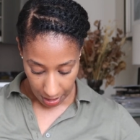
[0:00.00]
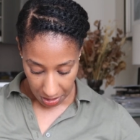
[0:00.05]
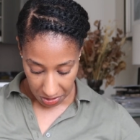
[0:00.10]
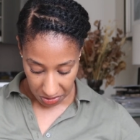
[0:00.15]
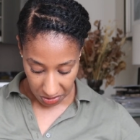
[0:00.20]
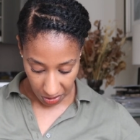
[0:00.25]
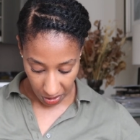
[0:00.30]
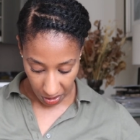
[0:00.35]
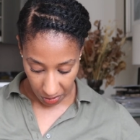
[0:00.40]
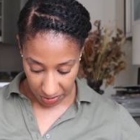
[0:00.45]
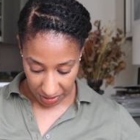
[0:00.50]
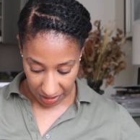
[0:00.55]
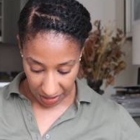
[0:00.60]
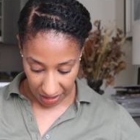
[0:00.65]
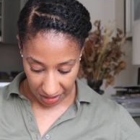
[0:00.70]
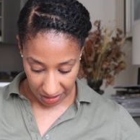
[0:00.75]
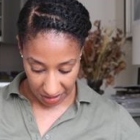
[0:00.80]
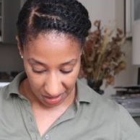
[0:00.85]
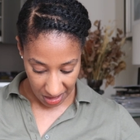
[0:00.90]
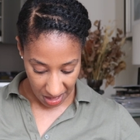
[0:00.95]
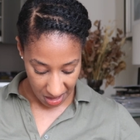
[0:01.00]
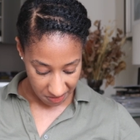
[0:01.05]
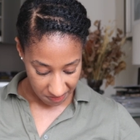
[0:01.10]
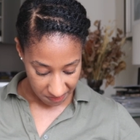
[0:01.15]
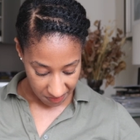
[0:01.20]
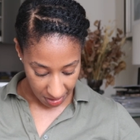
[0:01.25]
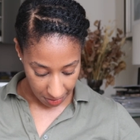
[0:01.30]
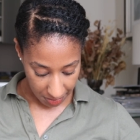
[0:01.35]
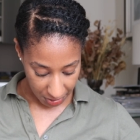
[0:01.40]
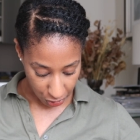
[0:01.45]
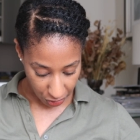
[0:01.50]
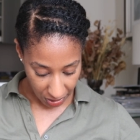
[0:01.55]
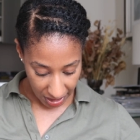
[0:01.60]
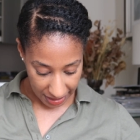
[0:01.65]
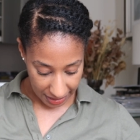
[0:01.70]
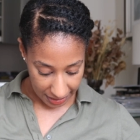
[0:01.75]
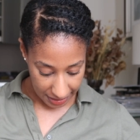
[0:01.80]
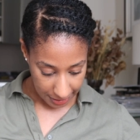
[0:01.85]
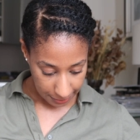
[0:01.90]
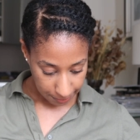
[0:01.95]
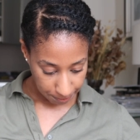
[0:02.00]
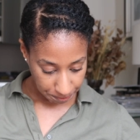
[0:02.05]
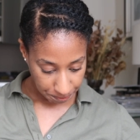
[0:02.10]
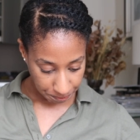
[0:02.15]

So I was like, yeah, let me try it.